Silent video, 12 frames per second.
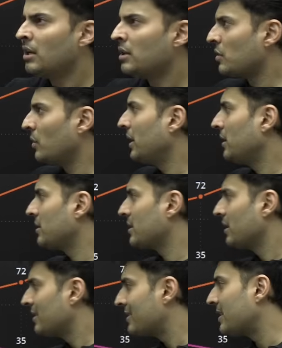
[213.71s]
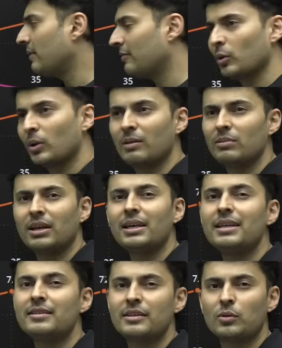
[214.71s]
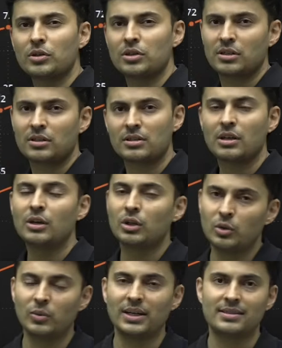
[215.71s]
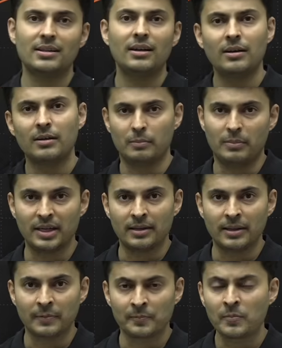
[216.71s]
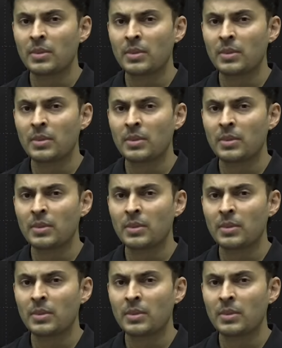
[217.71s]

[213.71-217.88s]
So it is safe to keep the easy questions towards the beginning.